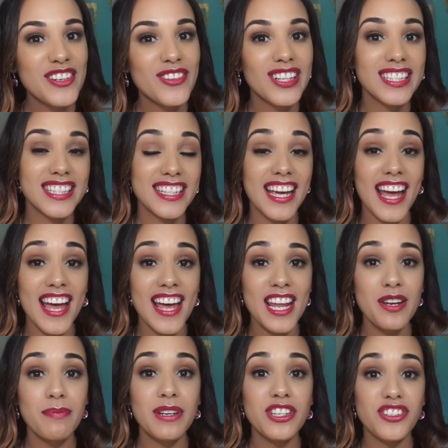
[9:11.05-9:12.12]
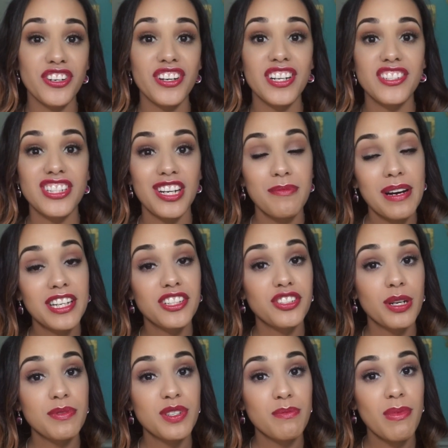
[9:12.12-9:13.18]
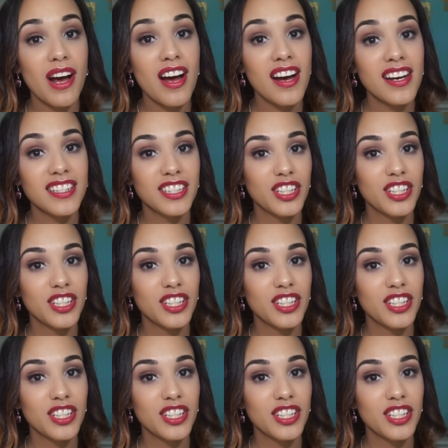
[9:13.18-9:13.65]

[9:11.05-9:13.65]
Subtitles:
Once again, be sure to check my description box